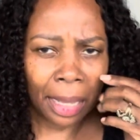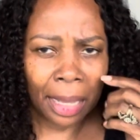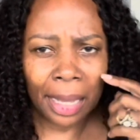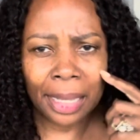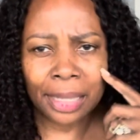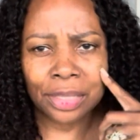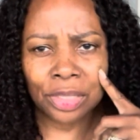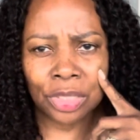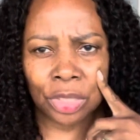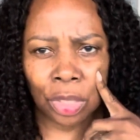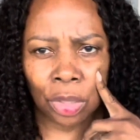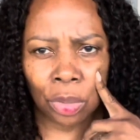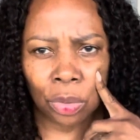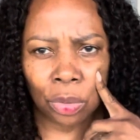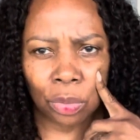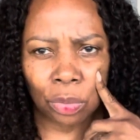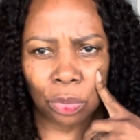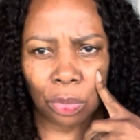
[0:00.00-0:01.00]
And
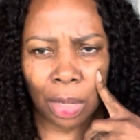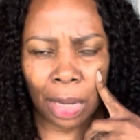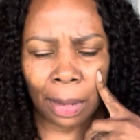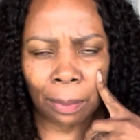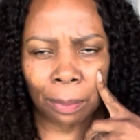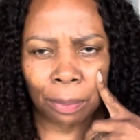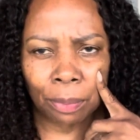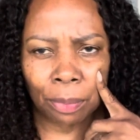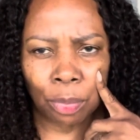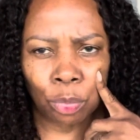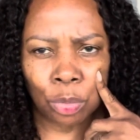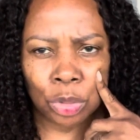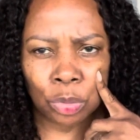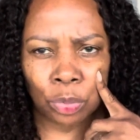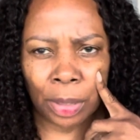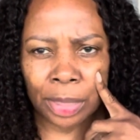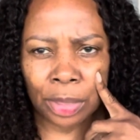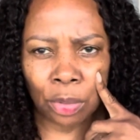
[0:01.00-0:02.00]
so I
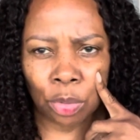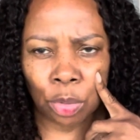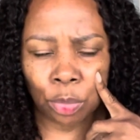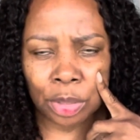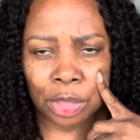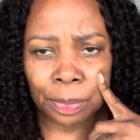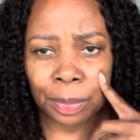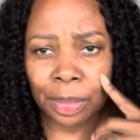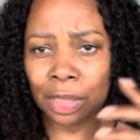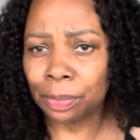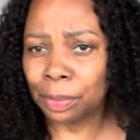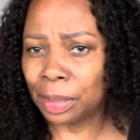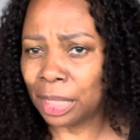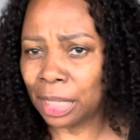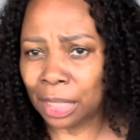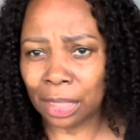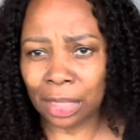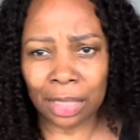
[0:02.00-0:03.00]
was waiting on the response, but
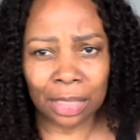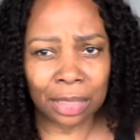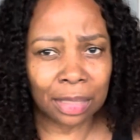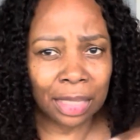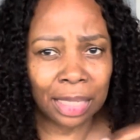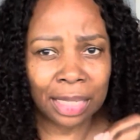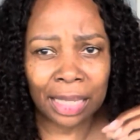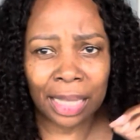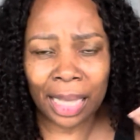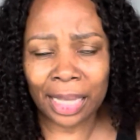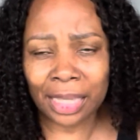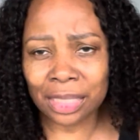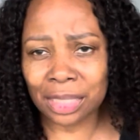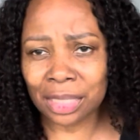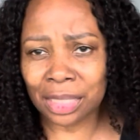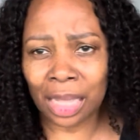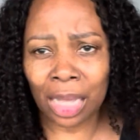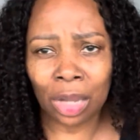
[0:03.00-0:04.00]
he has
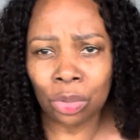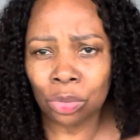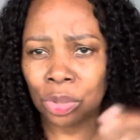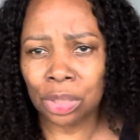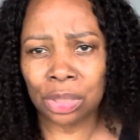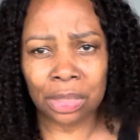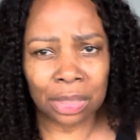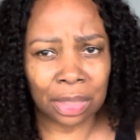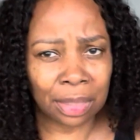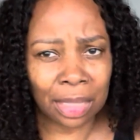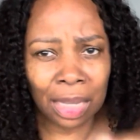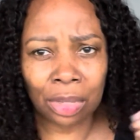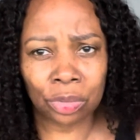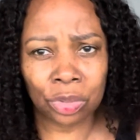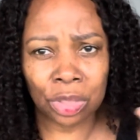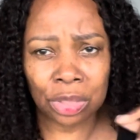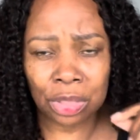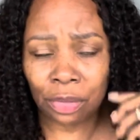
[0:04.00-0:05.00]
thousands and
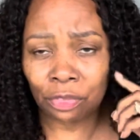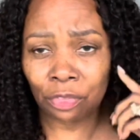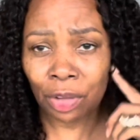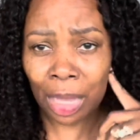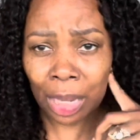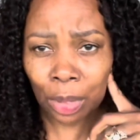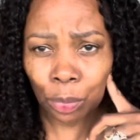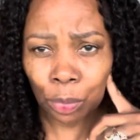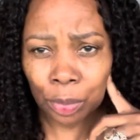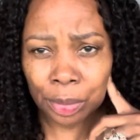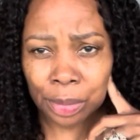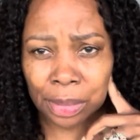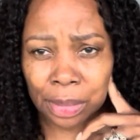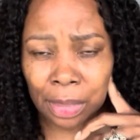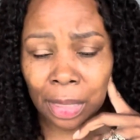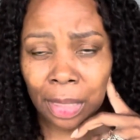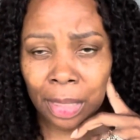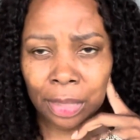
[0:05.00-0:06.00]
thousands of followers.
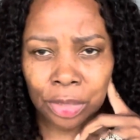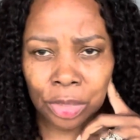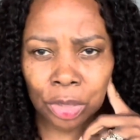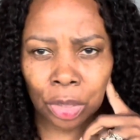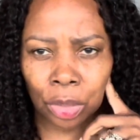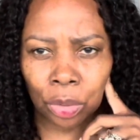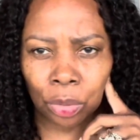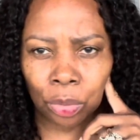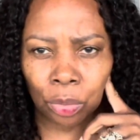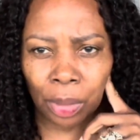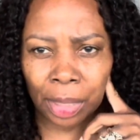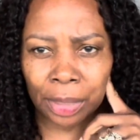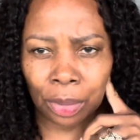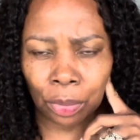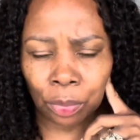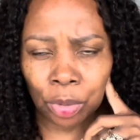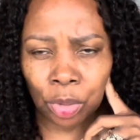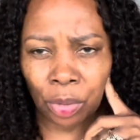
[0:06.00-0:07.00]
So I
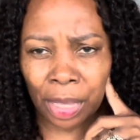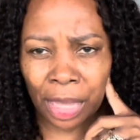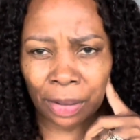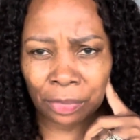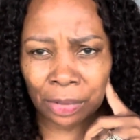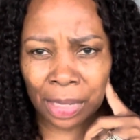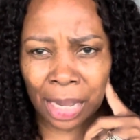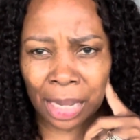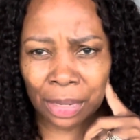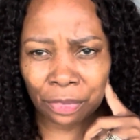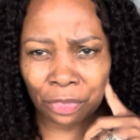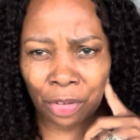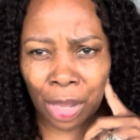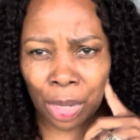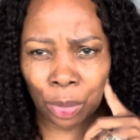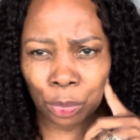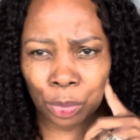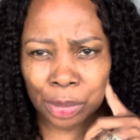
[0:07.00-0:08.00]
know when you have a lot of
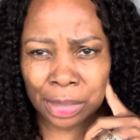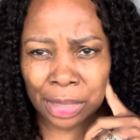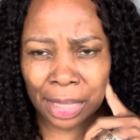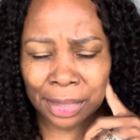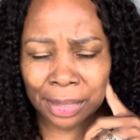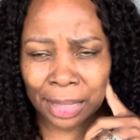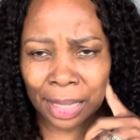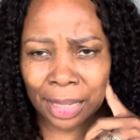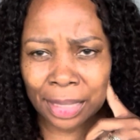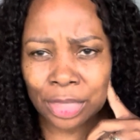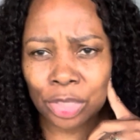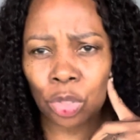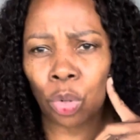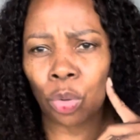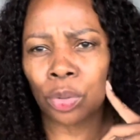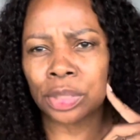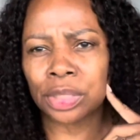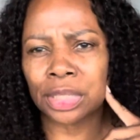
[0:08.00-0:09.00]
followers like that, it's
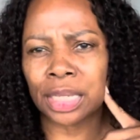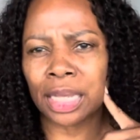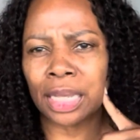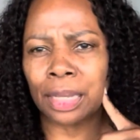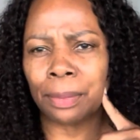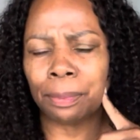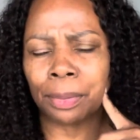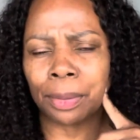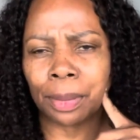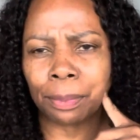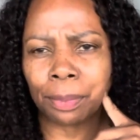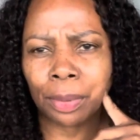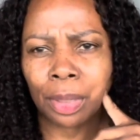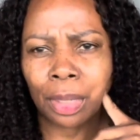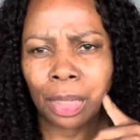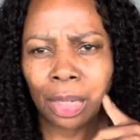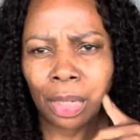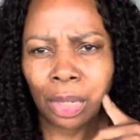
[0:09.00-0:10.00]
hard to keep up
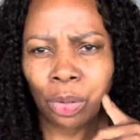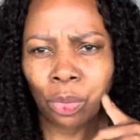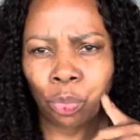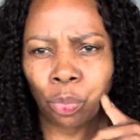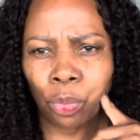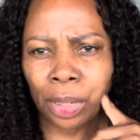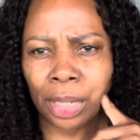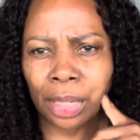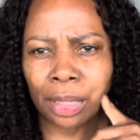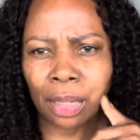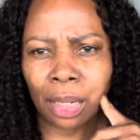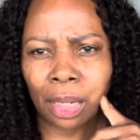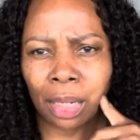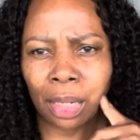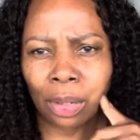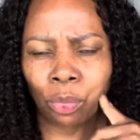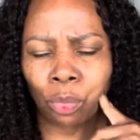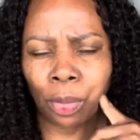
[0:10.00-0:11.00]
with
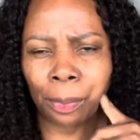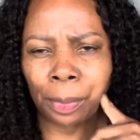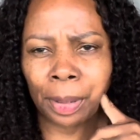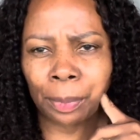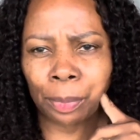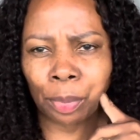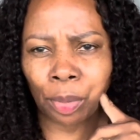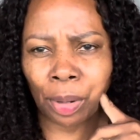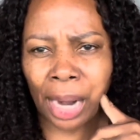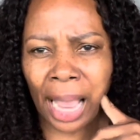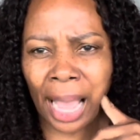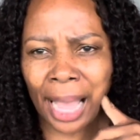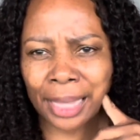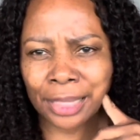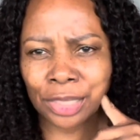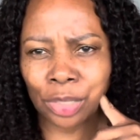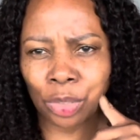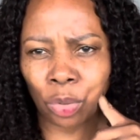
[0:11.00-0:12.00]
what people are
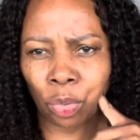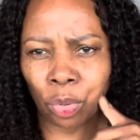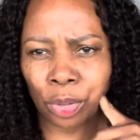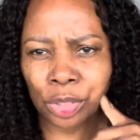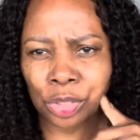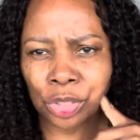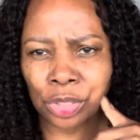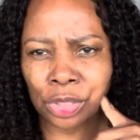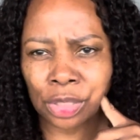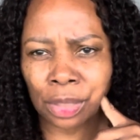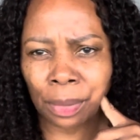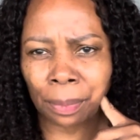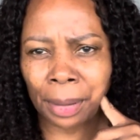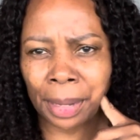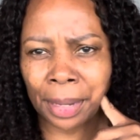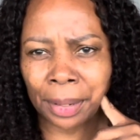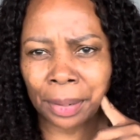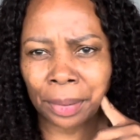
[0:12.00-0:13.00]
asking questions
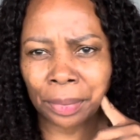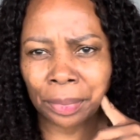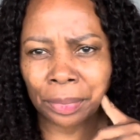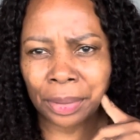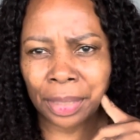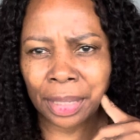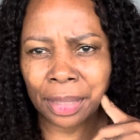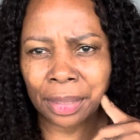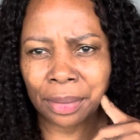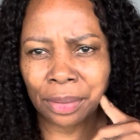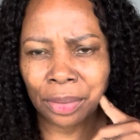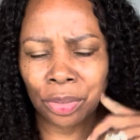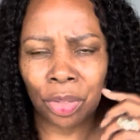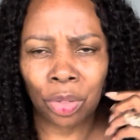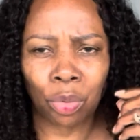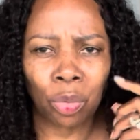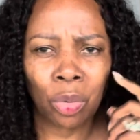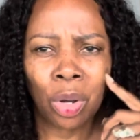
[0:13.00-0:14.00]
about, and you
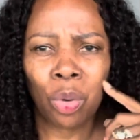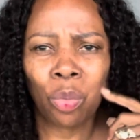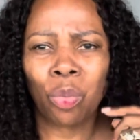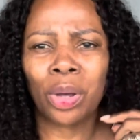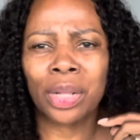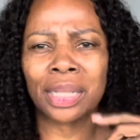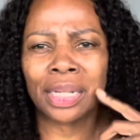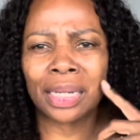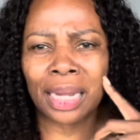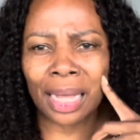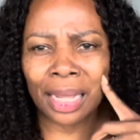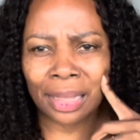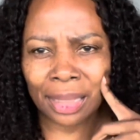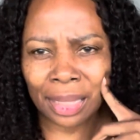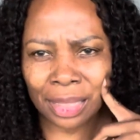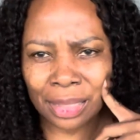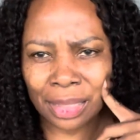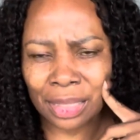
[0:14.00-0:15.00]
know, whether or not
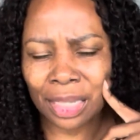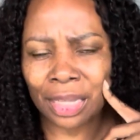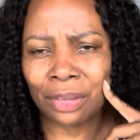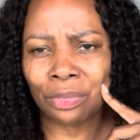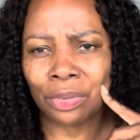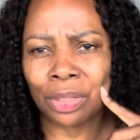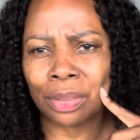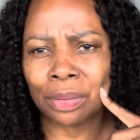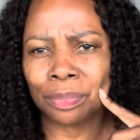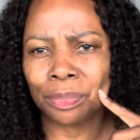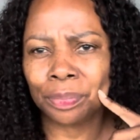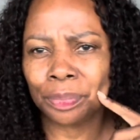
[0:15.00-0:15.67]
that's even,